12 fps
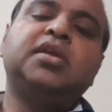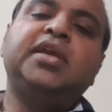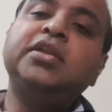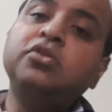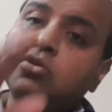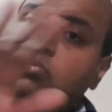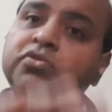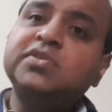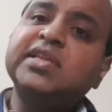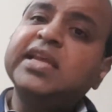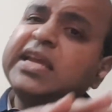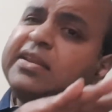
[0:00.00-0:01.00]

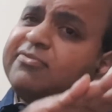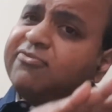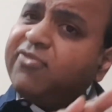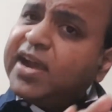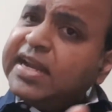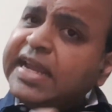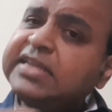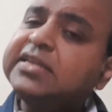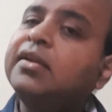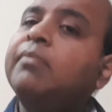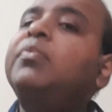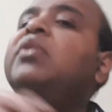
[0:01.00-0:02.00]
includes infinite
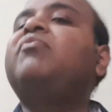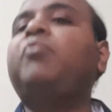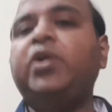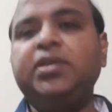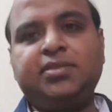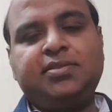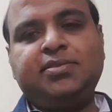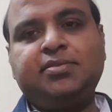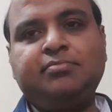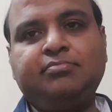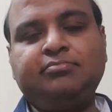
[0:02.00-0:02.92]
number of points.